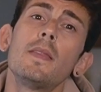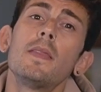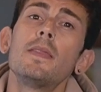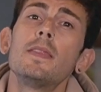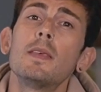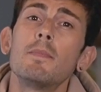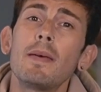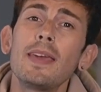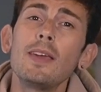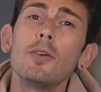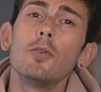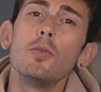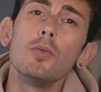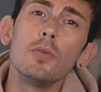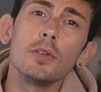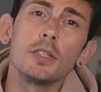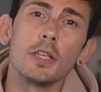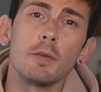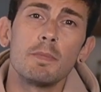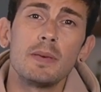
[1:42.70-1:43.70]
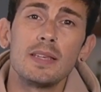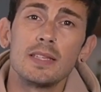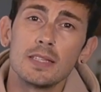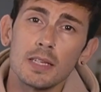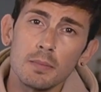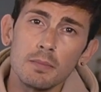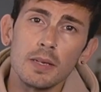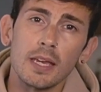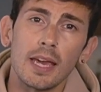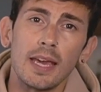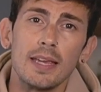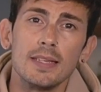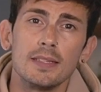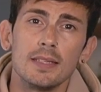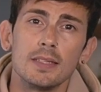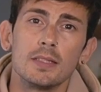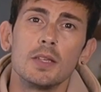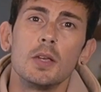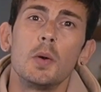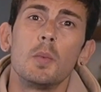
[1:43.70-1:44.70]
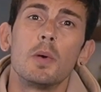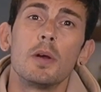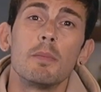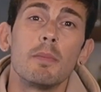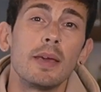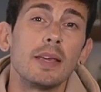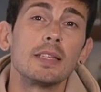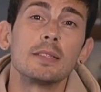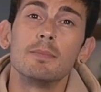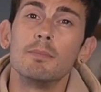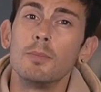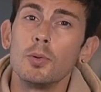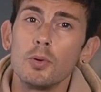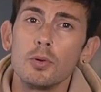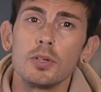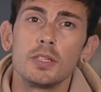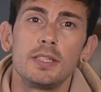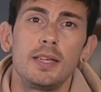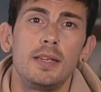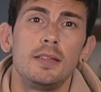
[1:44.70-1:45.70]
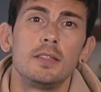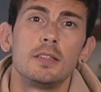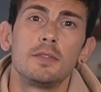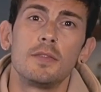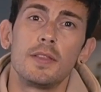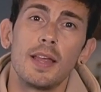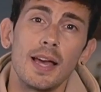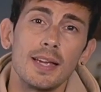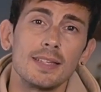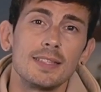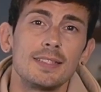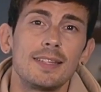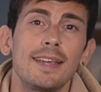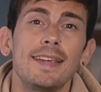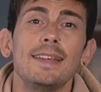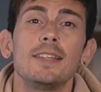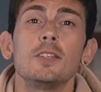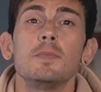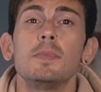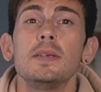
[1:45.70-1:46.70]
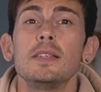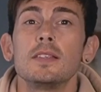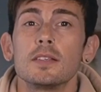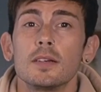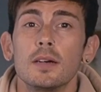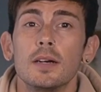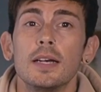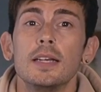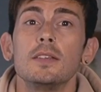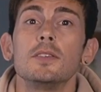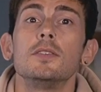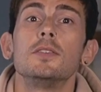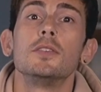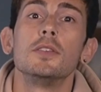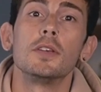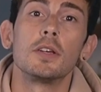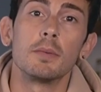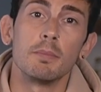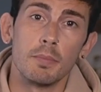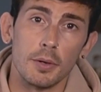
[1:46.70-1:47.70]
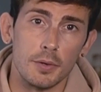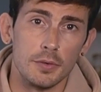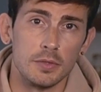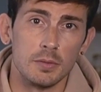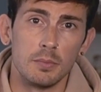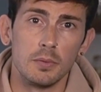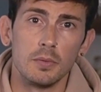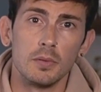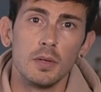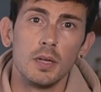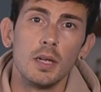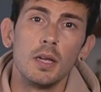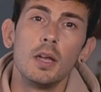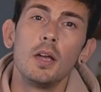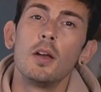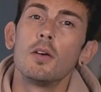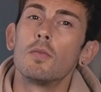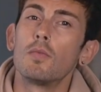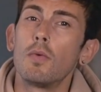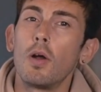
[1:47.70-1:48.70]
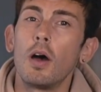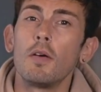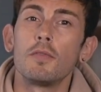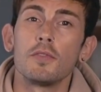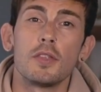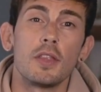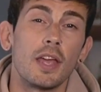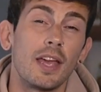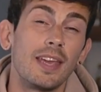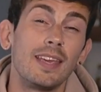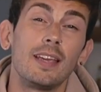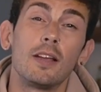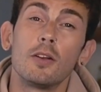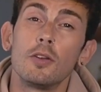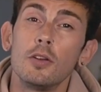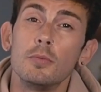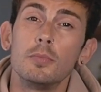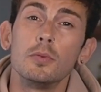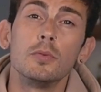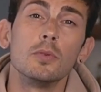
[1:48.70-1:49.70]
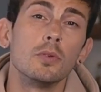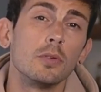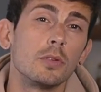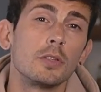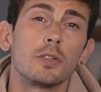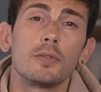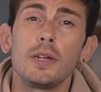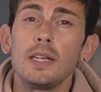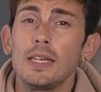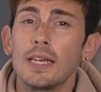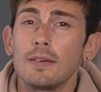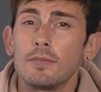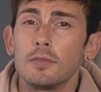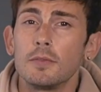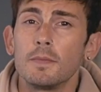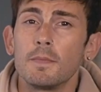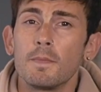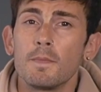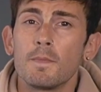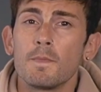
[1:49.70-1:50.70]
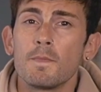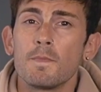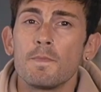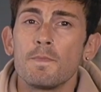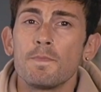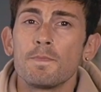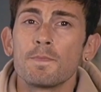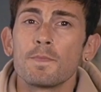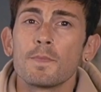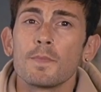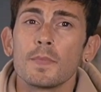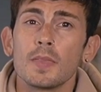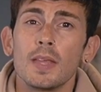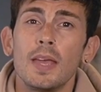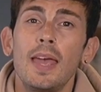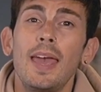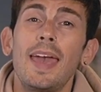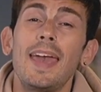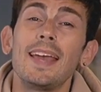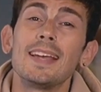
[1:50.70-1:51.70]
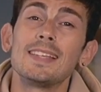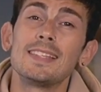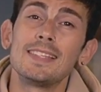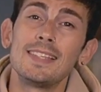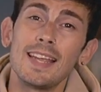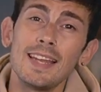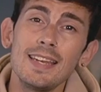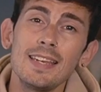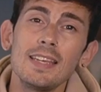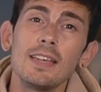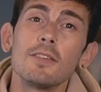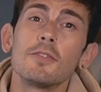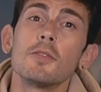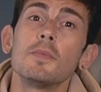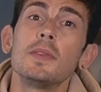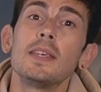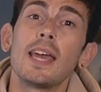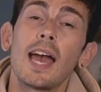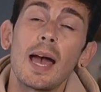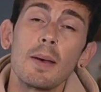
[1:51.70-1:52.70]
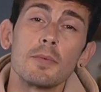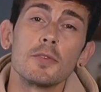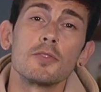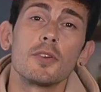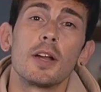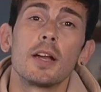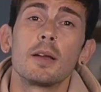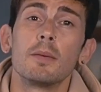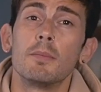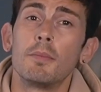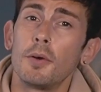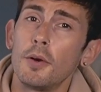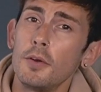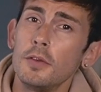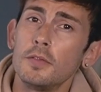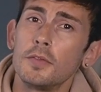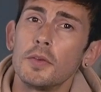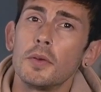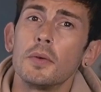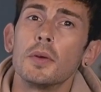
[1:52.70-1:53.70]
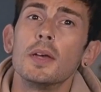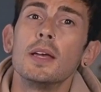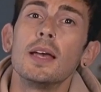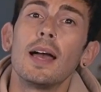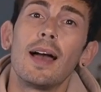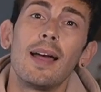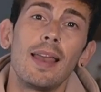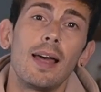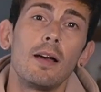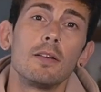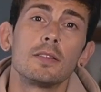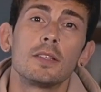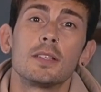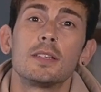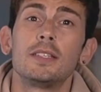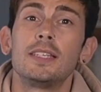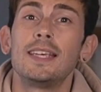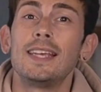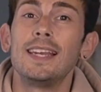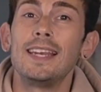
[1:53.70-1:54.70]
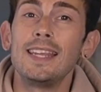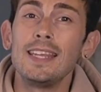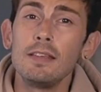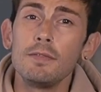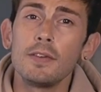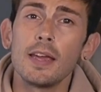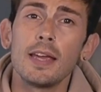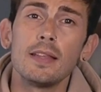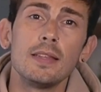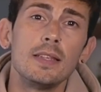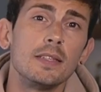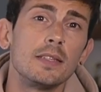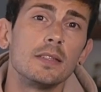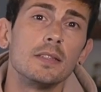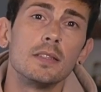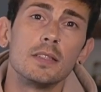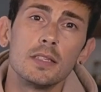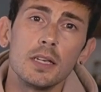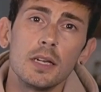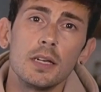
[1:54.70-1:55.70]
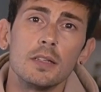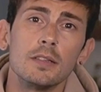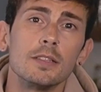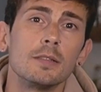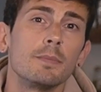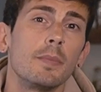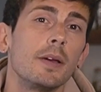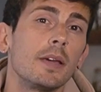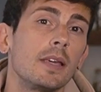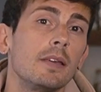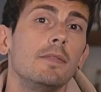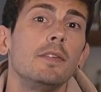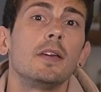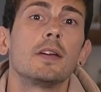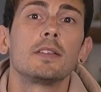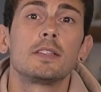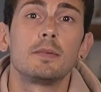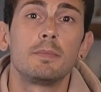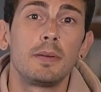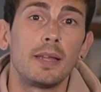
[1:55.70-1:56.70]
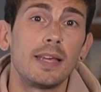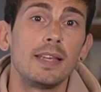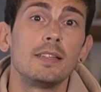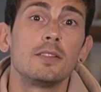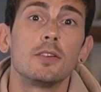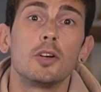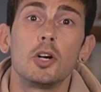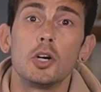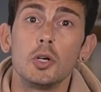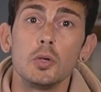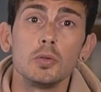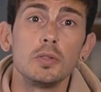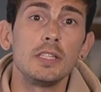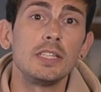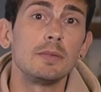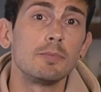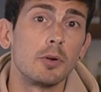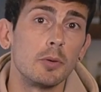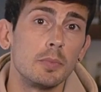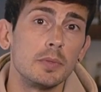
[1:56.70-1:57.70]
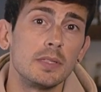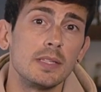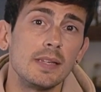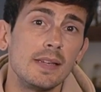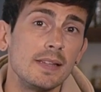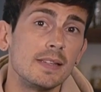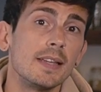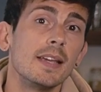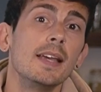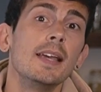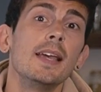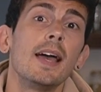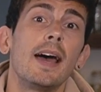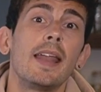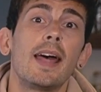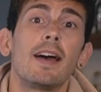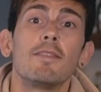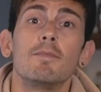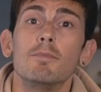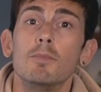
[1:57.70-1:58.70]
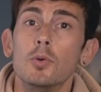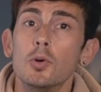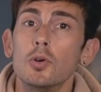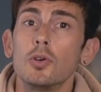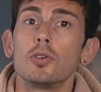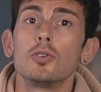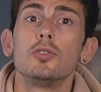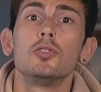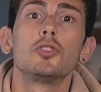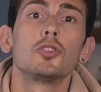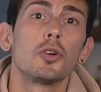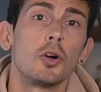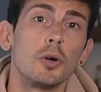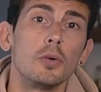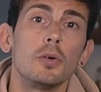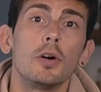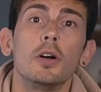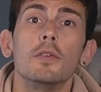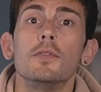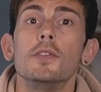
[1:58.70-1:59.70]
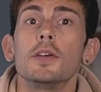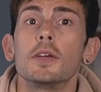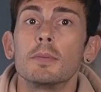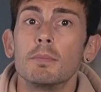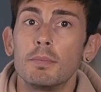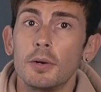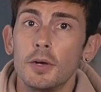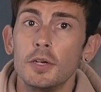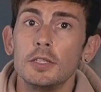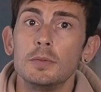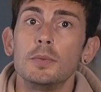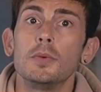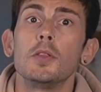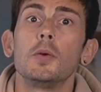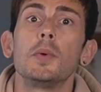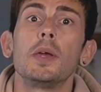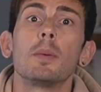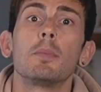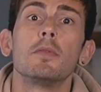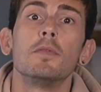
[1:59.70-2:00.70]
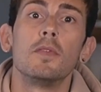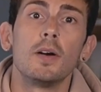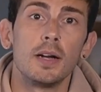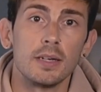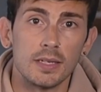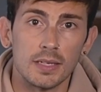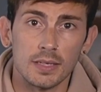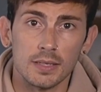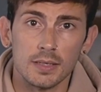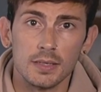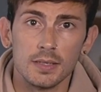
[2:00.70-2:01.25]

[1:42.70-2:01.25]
There may also be some cases where it makes more sense for that state to be tied to the composable, rather than at a global or screen level. Extending from the AbstractComposeView allows us to alleviate these concerns by giving us a place to hold these properties and have more control over the composable that we are providing.